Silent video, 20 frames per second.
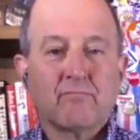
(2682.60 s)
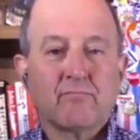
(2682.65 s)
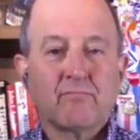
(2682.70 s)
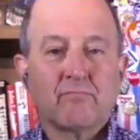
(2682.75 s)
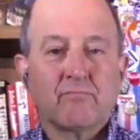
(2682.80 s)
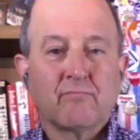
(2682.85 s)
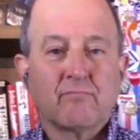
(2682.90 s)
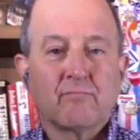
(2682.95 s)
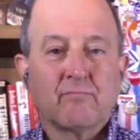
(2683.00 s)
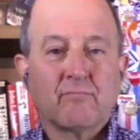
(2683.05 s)

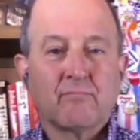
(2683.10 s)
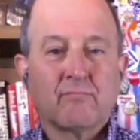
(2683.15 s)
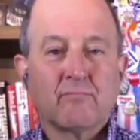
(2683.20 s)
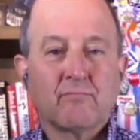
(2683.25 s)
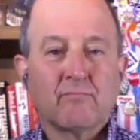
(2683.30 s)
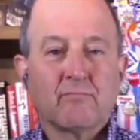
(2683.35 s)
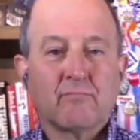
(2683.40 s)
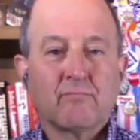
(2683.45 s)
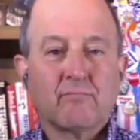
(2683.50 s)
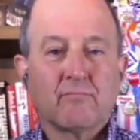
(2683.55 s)

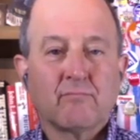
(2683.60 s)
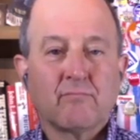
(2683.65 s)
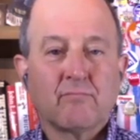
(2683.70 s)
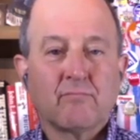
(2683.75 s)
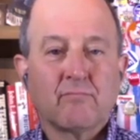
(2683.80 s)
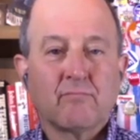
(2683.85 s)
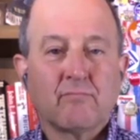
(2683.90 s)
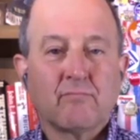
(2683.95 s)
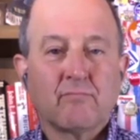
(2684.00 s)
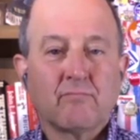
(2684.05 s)

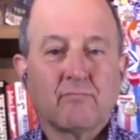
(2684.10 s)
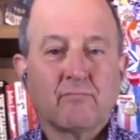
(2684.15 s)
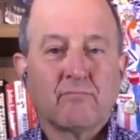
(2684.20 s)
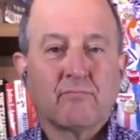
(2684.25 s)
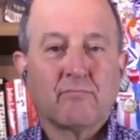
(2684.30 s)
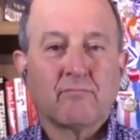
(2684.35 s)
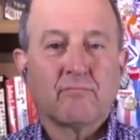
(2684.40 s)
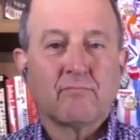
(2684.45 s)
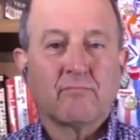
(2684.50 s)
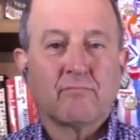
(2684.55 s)

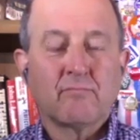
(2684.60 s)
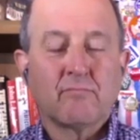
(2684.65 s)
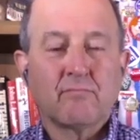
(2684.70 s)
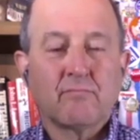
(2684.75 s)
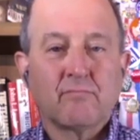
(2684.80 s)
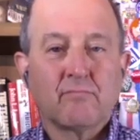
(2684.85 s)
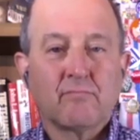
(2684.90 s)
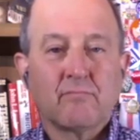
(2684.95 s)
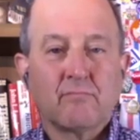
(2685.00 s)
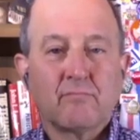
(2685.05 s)

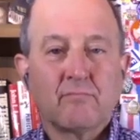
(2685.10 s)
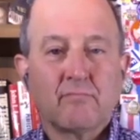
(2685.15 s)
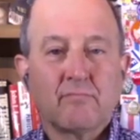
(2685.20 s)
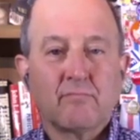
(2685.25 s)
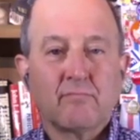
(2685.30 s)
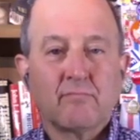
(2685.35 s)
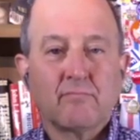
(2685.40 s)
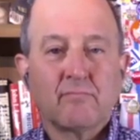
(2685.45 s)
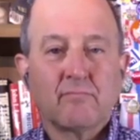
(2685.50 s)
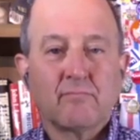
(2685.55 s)

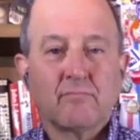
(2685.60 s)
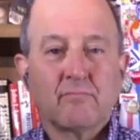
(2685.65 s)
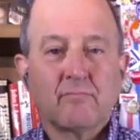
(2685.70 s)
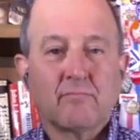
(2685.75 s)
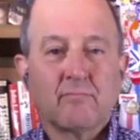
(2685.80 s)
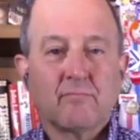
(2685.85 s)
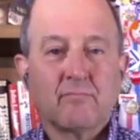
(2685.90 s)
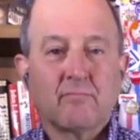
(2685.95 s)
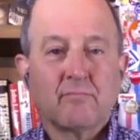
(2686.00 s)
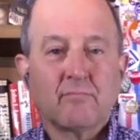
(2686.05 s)

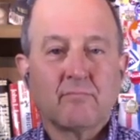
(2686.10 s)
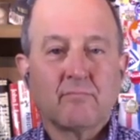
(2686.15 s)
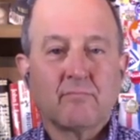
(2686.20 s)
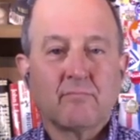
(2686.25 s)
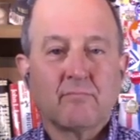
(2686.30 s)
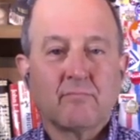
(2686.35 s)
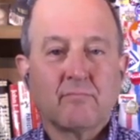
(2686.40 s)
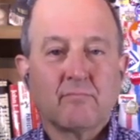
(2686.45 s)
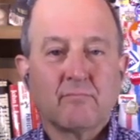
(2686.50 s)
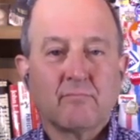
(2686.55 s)

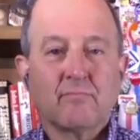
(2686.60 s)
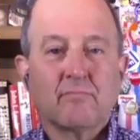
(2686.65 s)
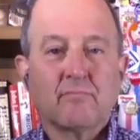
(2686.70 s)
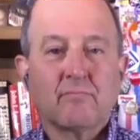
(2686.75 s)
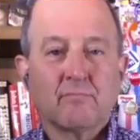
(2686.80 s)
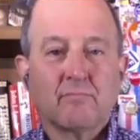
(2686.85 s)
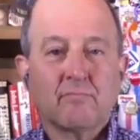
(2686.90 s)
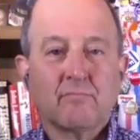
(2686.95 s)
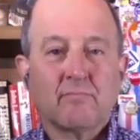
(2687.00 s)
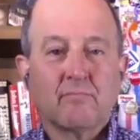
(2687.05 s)

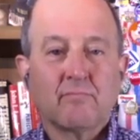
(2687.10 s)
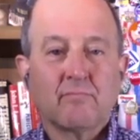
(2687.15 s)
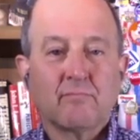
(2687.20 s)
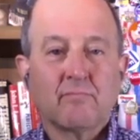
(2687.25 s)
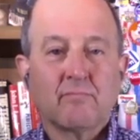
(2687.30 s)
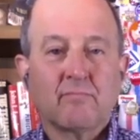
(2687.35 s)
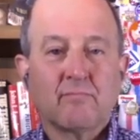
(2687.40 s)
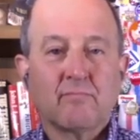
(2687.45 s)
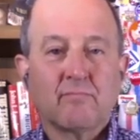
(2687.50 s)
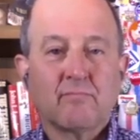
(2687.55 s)

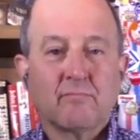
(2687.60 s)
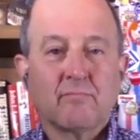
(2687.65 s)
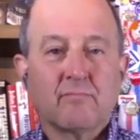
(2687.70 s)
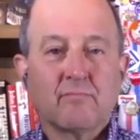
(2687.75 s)
(not speaking)